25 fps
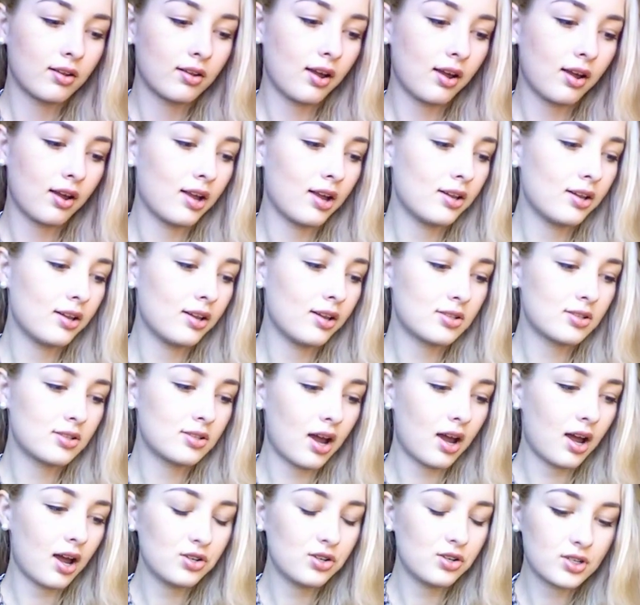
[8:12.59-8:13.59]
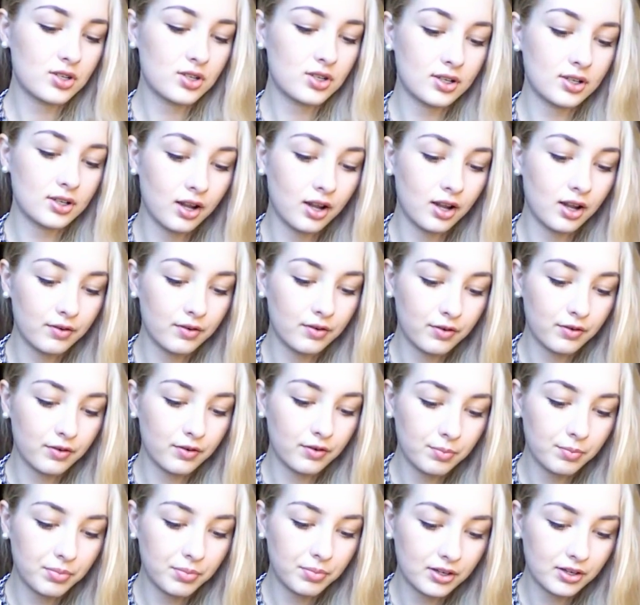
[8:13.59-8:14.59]
And I just love
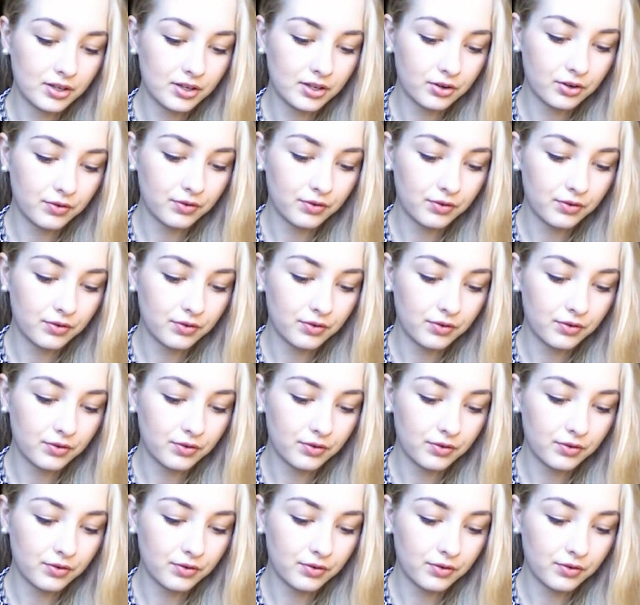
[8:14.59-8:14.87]
Peter